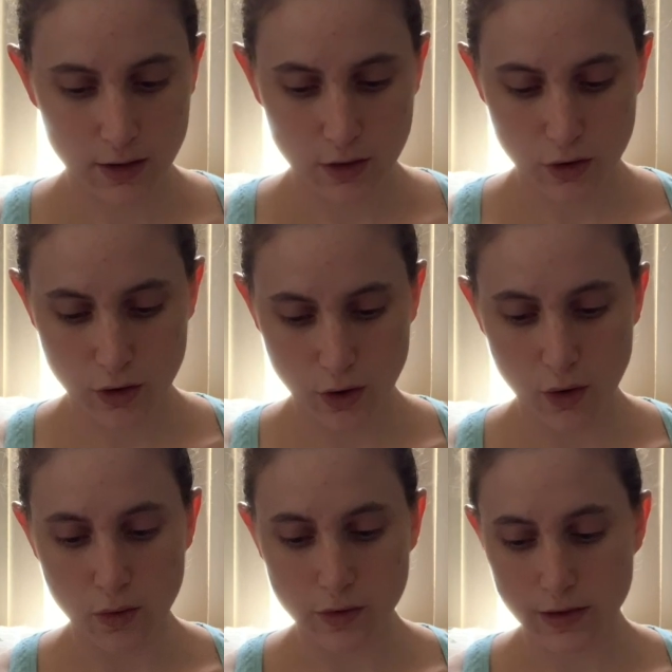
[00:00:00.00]

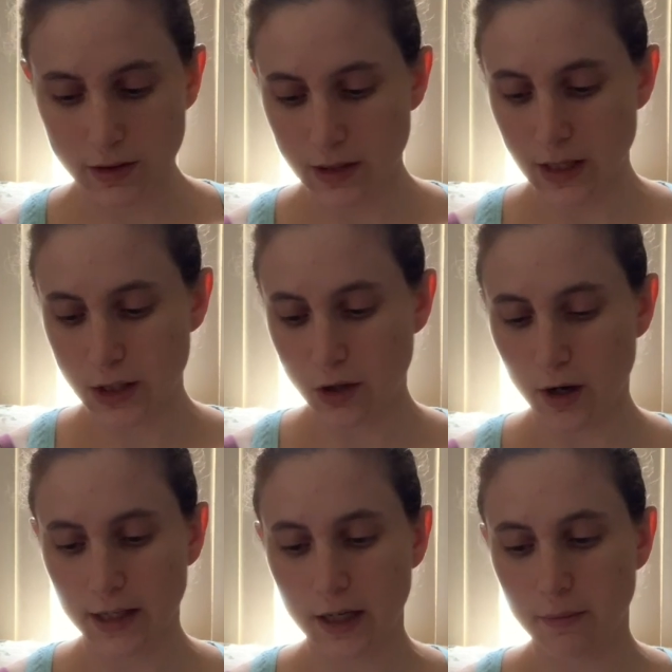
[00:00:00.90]
So it's
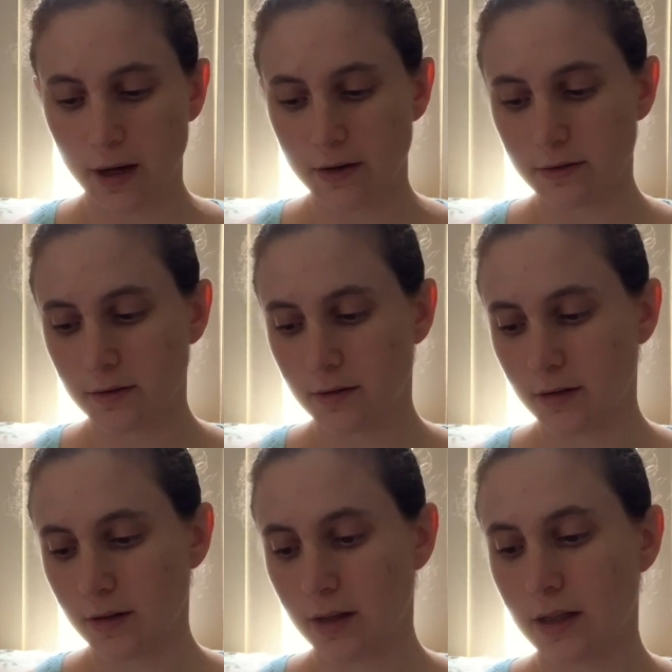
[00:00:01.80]
talking about
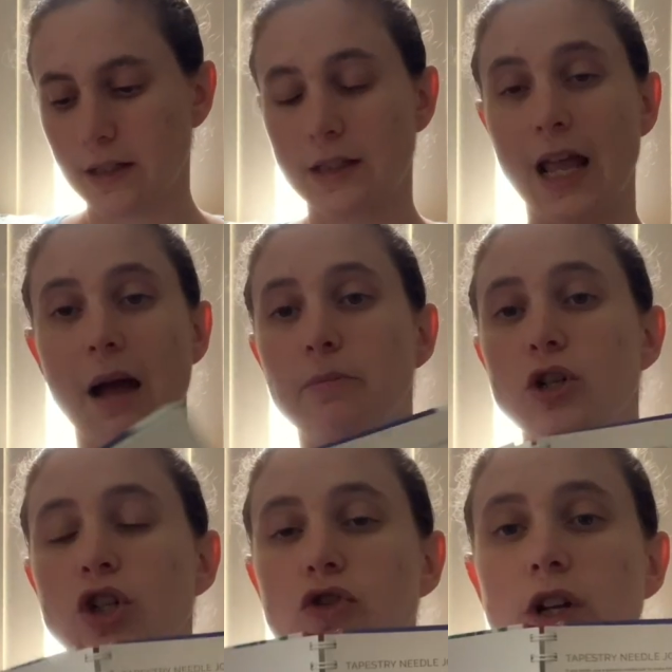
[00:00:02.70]

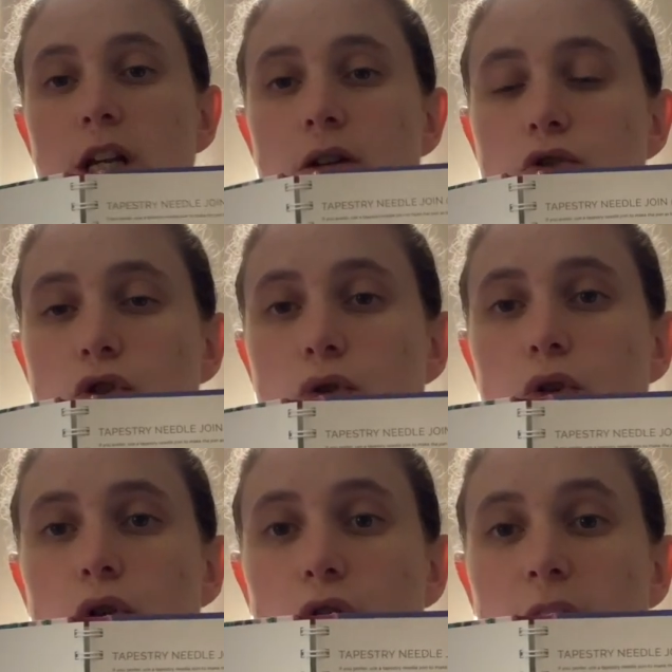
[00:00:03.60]
tapestry needle
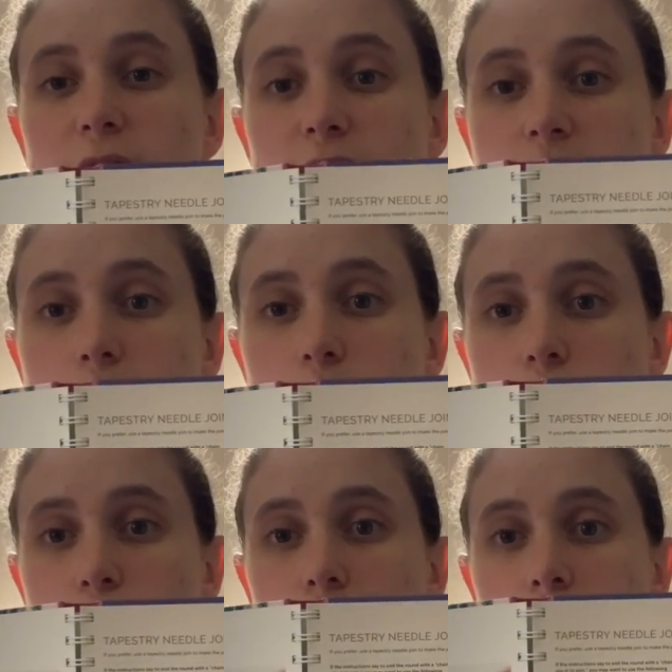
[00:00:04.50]
join or invisible
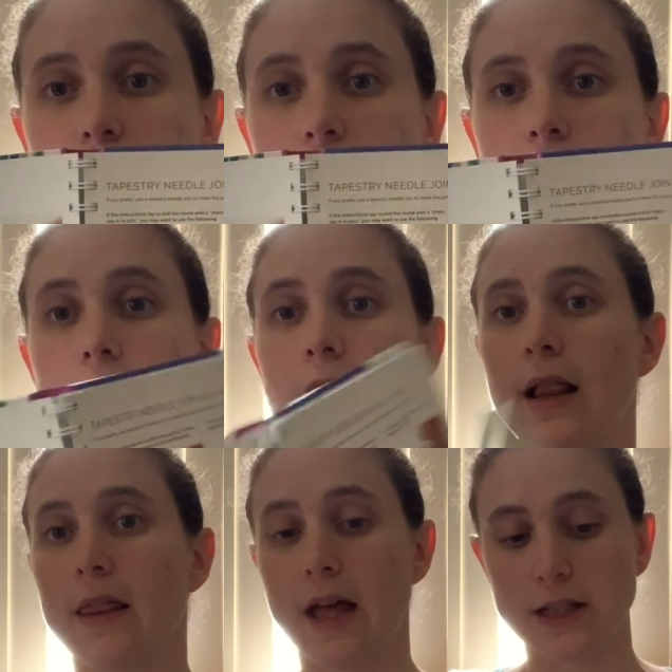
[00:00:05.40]
join.
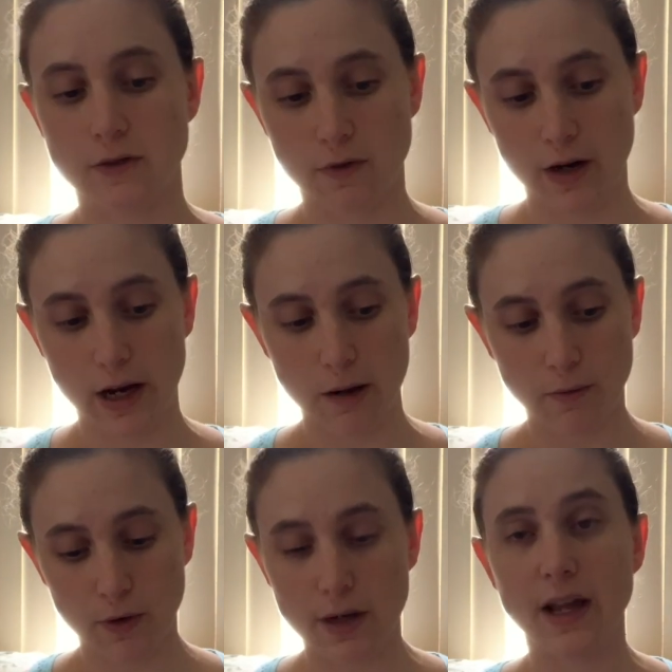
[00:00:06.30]
That's very
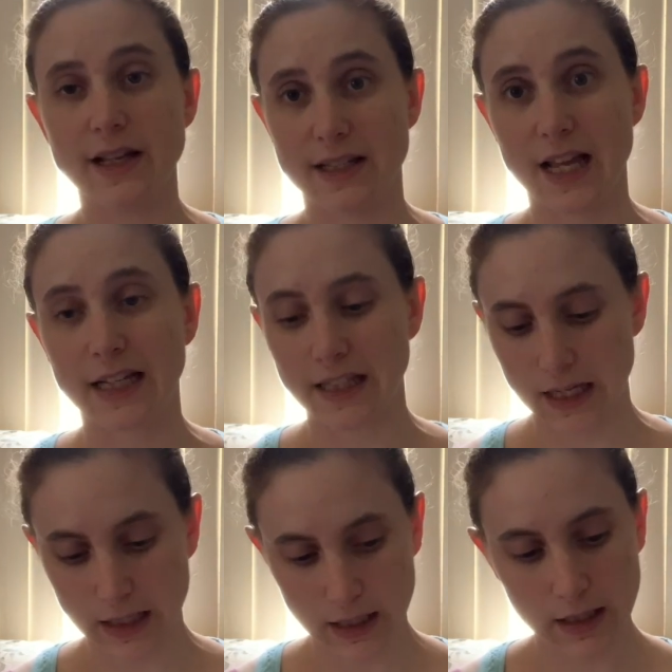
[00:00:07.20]
helpful and nice technique.